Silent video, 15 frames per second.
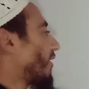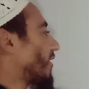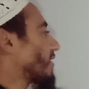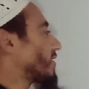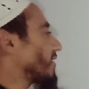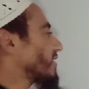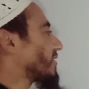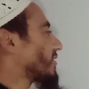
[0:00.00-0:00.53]

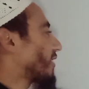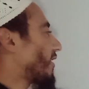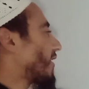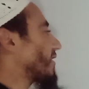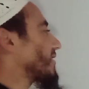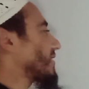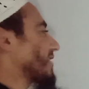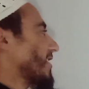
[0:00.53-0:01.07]
or does
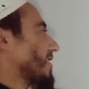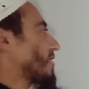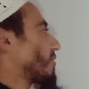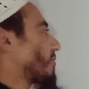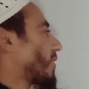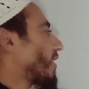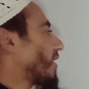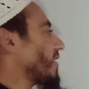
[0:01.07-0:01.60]
not C
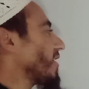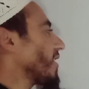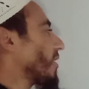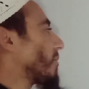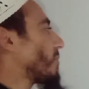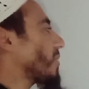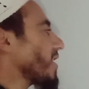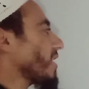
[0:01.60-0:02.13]

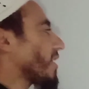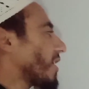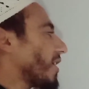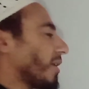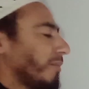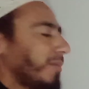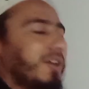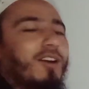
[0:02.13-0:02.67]
command
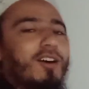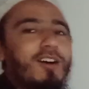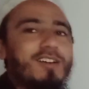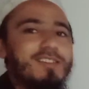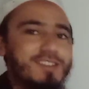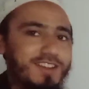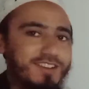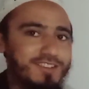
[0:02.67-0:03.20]
B
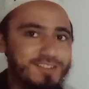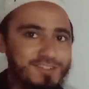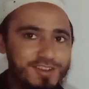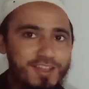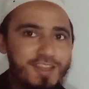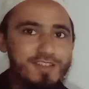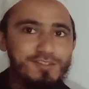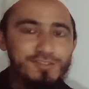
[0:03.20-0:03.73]
because it is
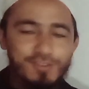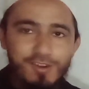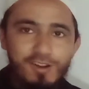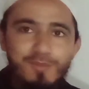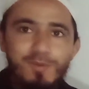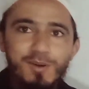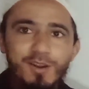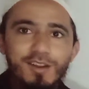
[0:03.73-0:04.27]
against
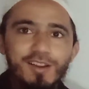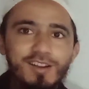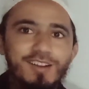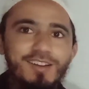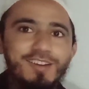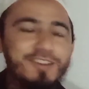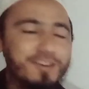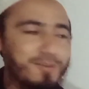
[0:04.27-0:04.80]

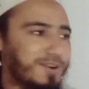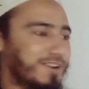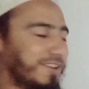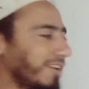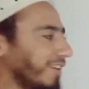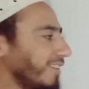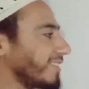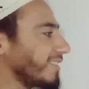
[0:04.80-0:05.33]
of
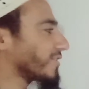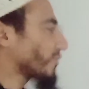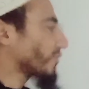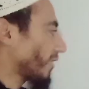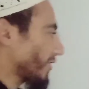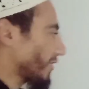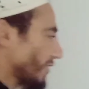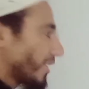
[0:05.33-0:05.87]
grammatical
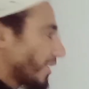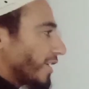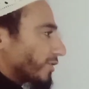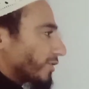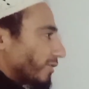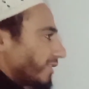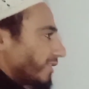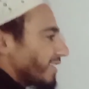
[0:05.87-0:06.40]

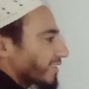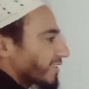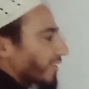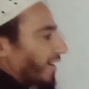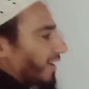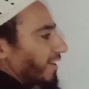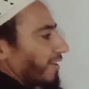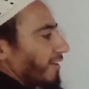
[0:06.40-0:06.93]
structure. So
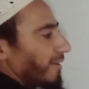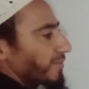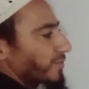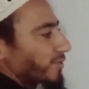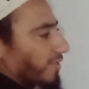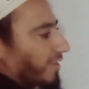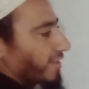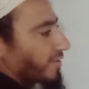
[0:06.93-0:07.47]
this kind
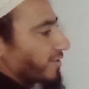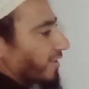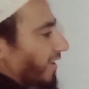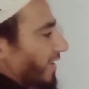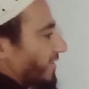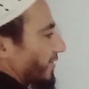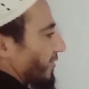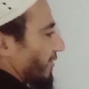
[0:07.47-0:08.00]
of structure
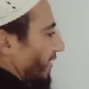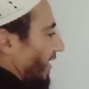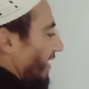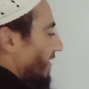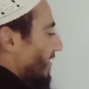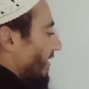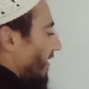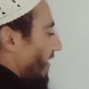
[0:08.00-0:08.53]
is known
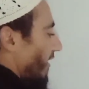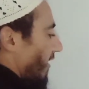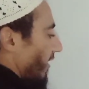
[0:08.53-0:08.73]
as